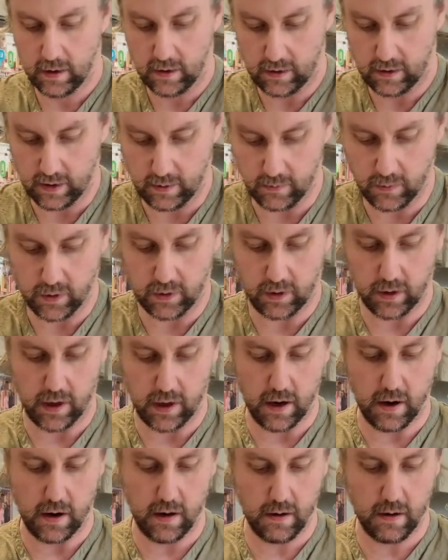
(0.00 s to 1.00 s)
Then we'll
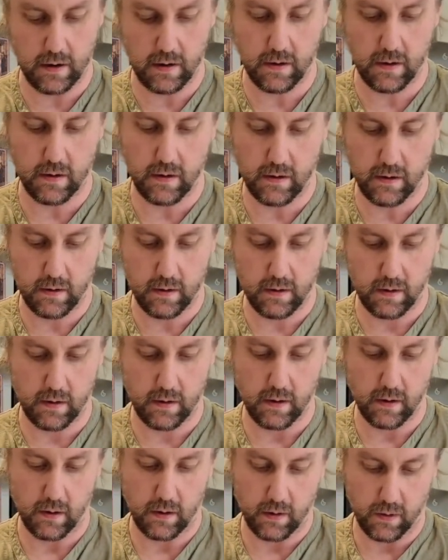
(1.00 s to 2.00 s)
go
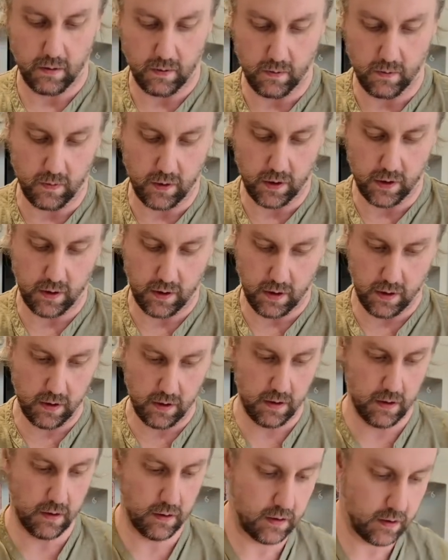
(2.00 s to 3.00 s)
1.
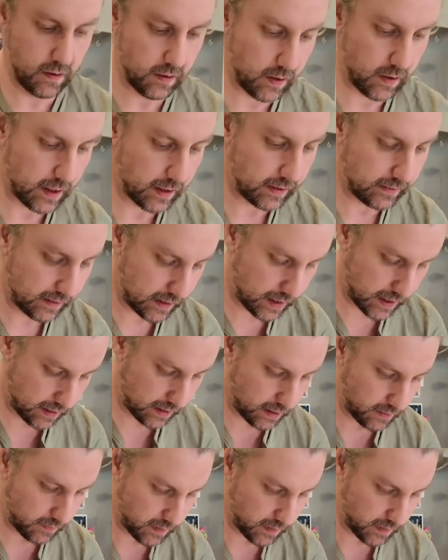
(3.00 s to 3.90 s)
Like I say, I don't